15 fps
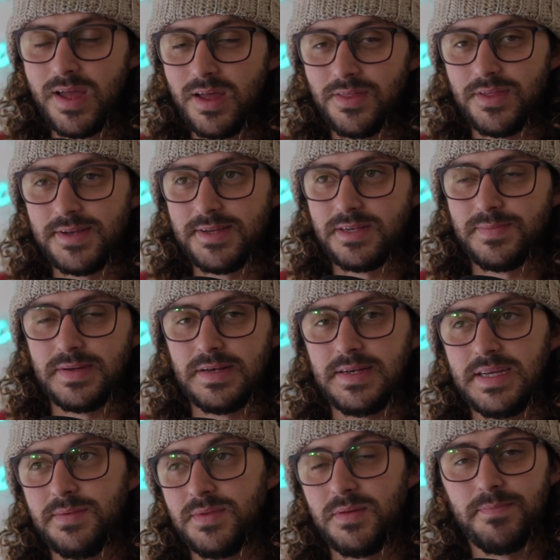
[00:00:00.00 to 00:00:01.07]
This has been
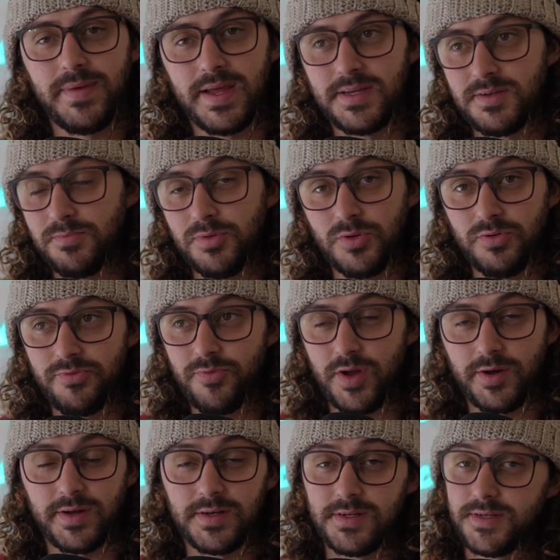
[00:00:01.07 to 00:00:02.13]
deemed the best blue
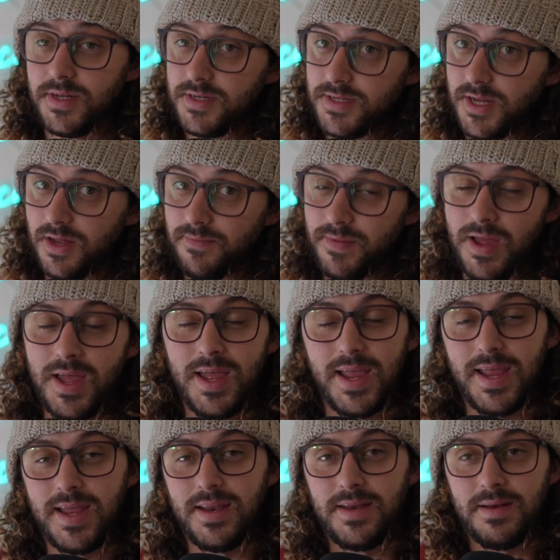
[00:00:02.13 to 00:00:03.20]
fragrance to some,
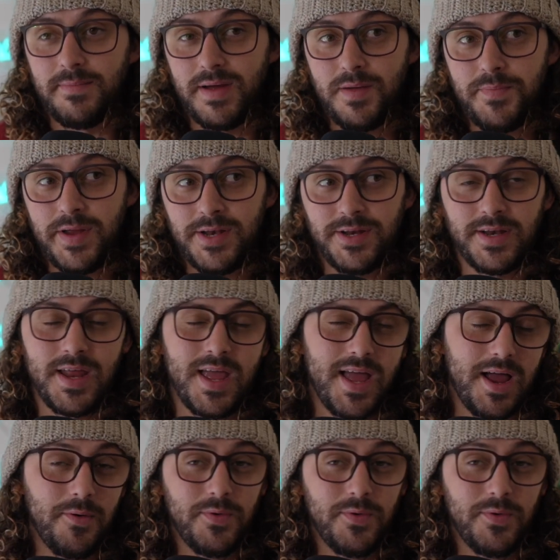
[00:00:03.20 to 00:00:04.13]
and in my opinion, I